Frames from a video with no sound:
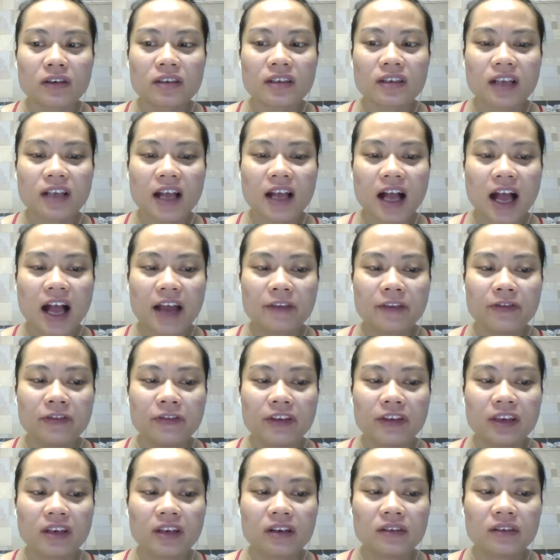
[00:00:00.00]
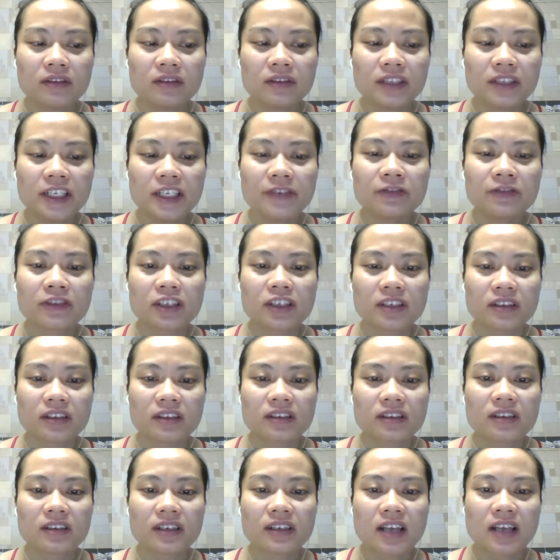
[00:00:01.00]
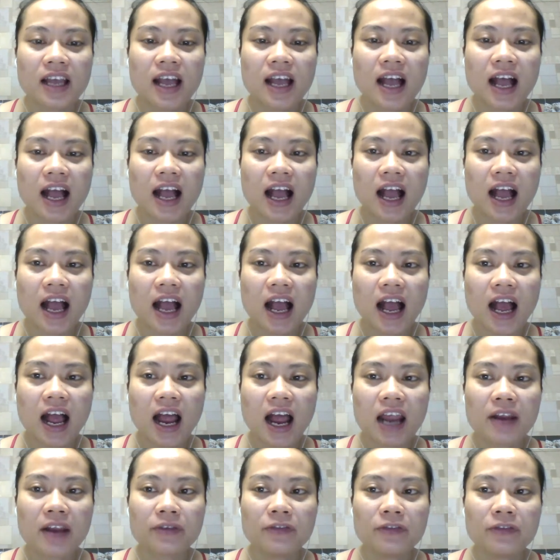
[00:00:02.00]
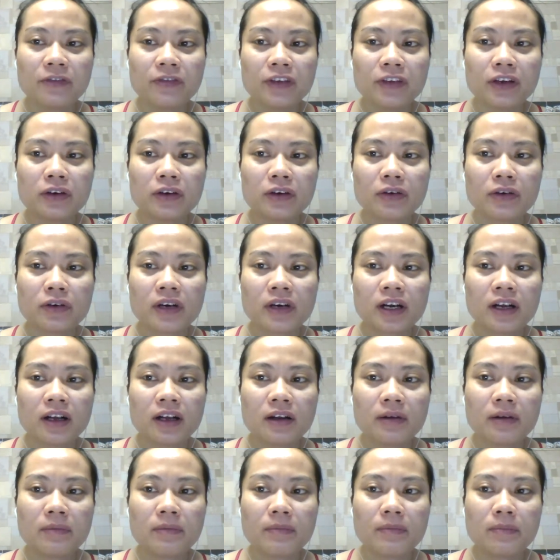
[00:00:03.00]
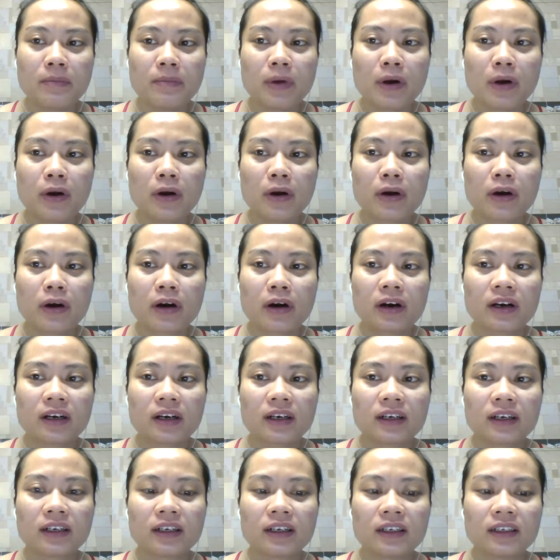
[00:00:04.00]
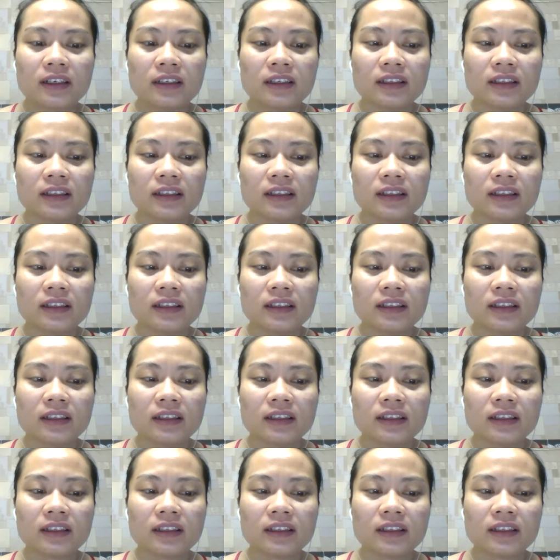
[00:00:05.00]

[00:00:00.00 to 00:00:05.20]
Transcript: uh, I feel different I feel uh, more. Uh,